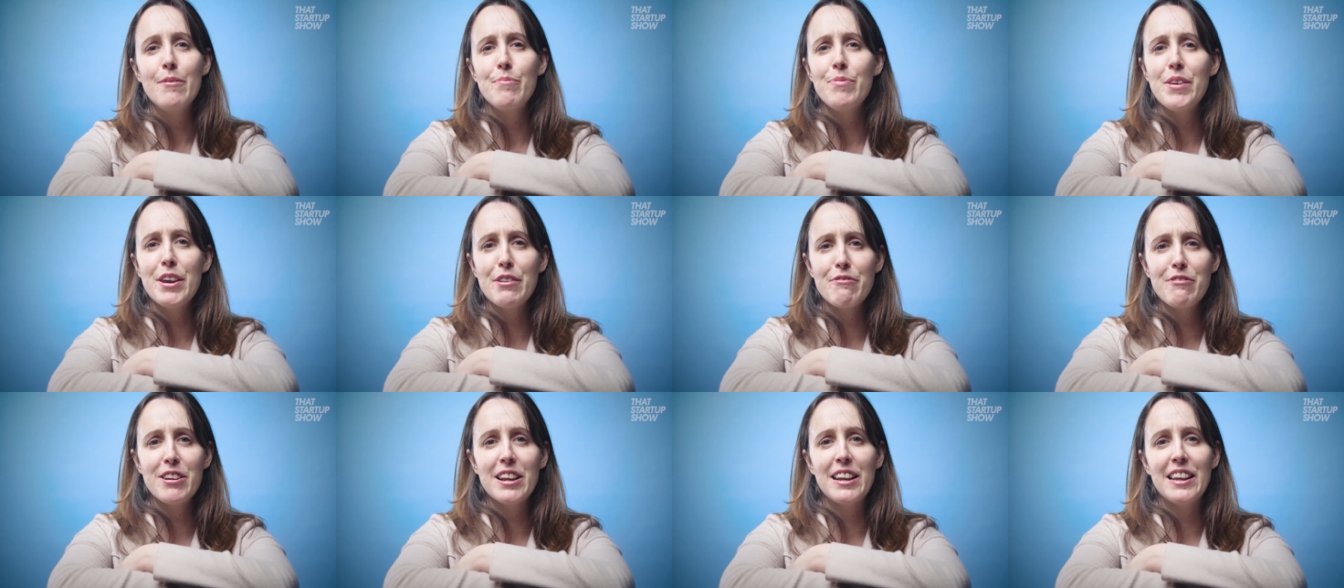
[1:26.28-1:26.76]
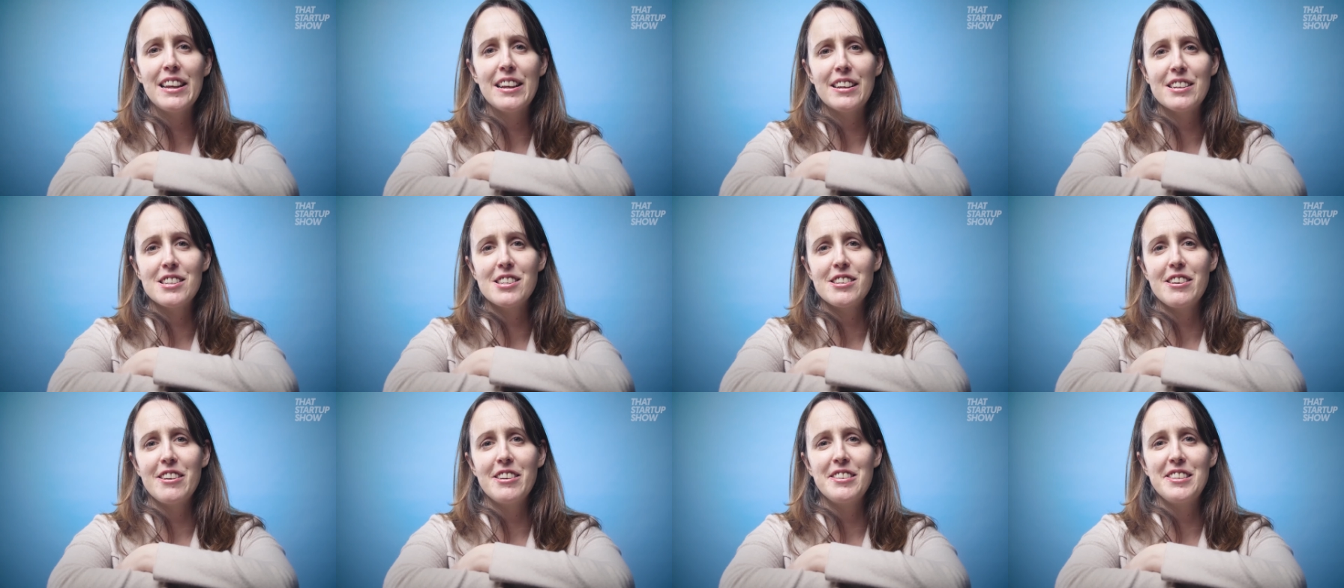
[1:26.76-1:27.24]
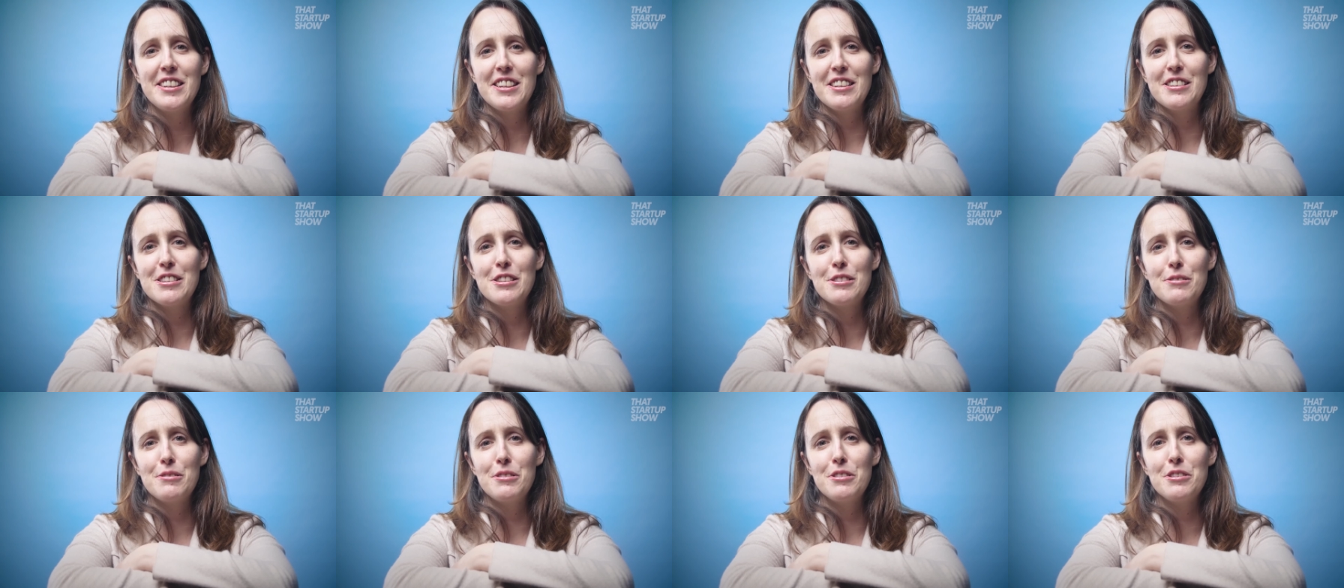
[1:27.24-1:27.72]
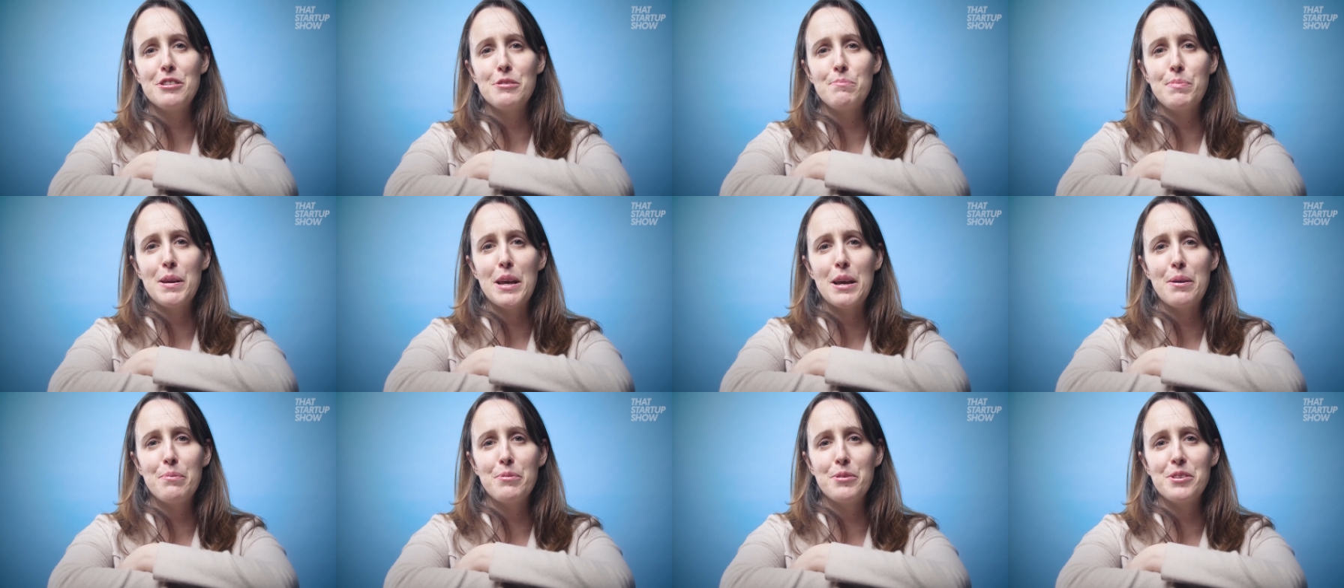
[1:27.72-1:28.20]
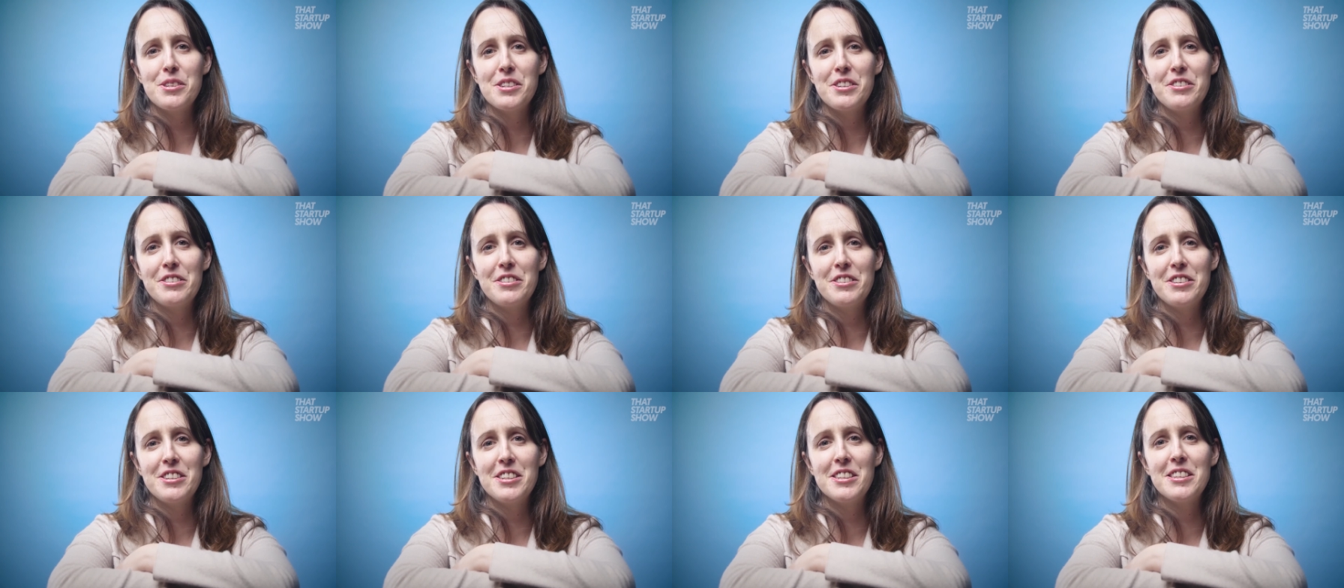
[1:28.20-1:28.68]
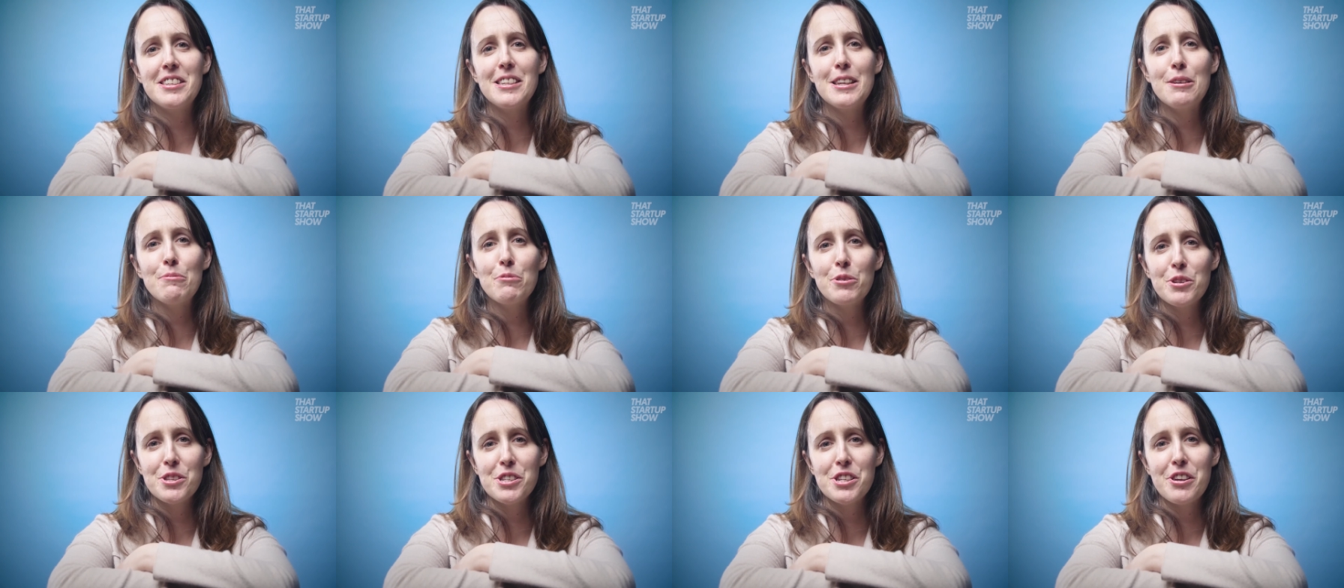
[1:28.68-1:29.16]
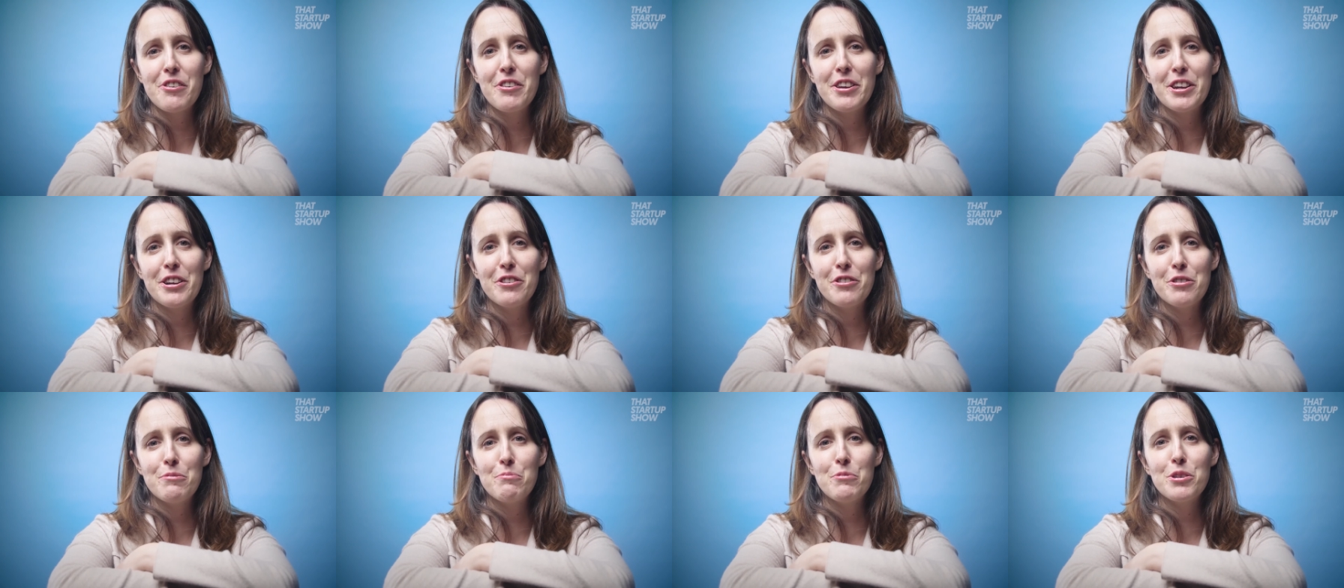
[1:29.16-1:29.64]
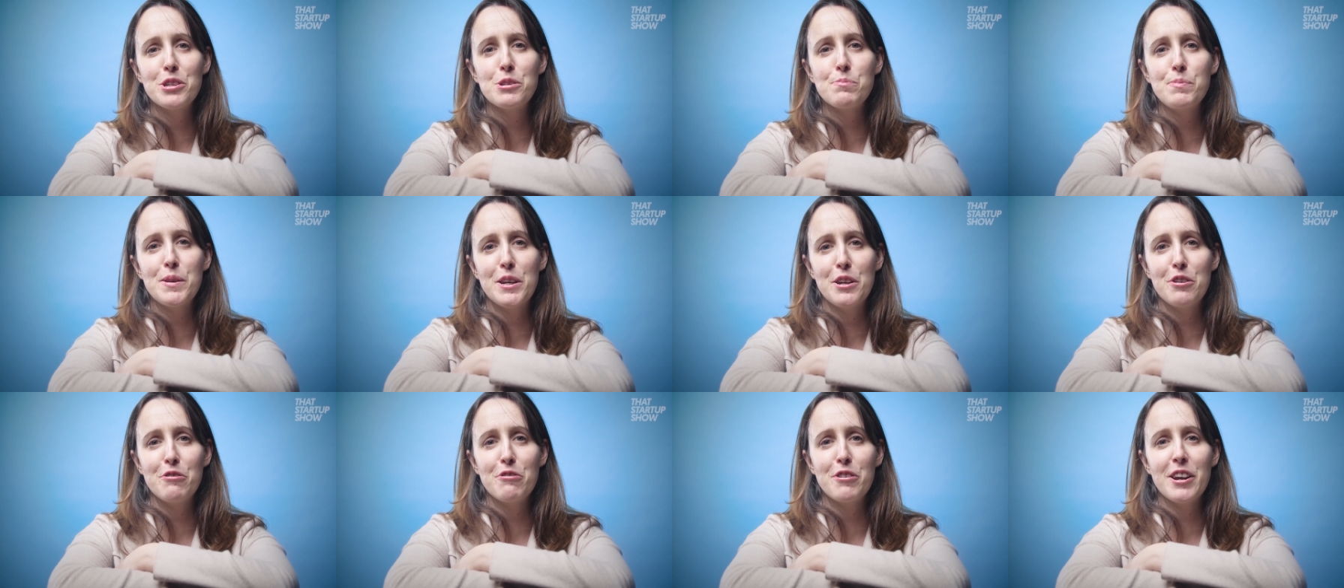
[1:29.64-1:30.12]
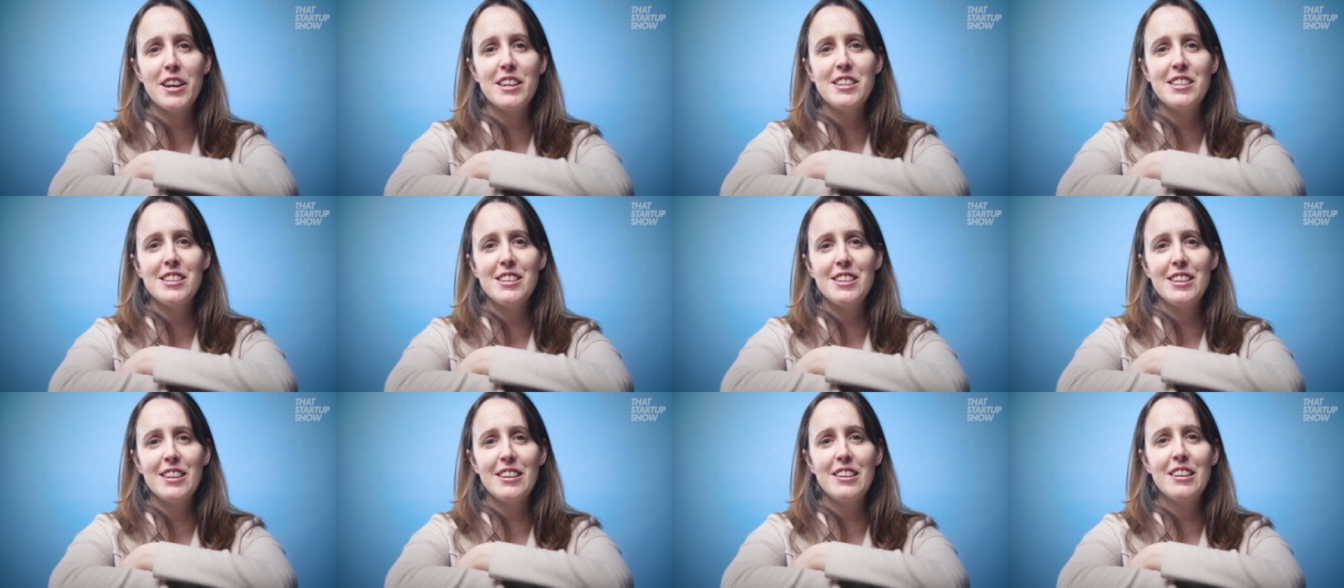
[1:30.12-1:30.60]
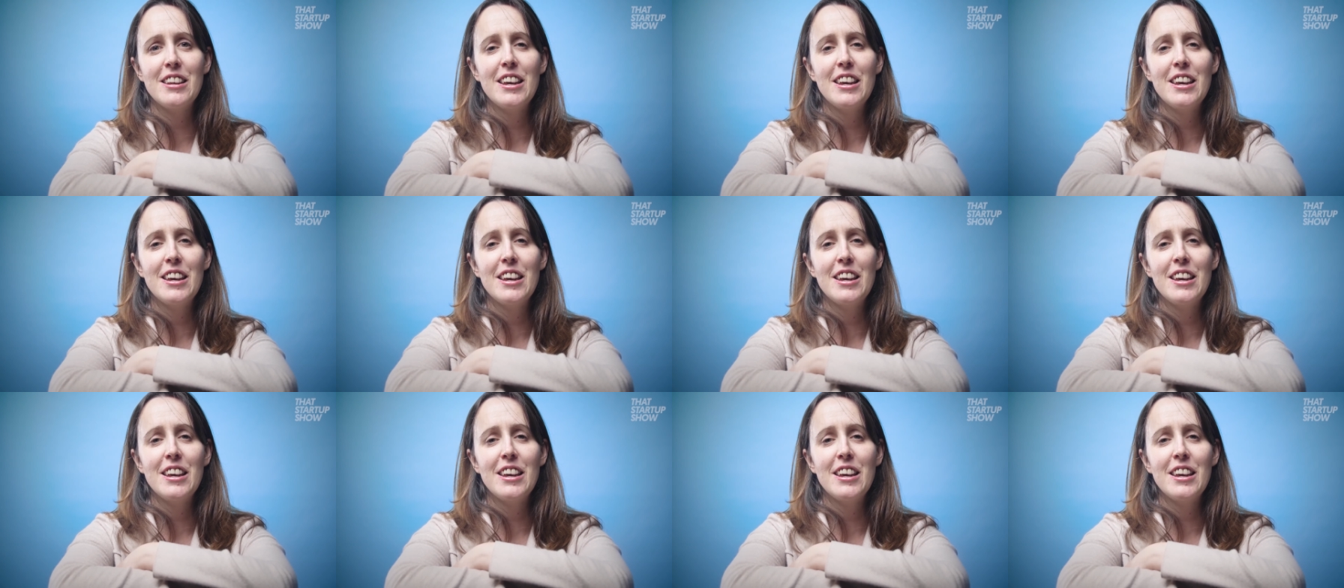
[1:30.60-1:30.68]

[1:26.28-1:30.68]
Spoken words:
they're really exciting to be able to see what's going on and what's being created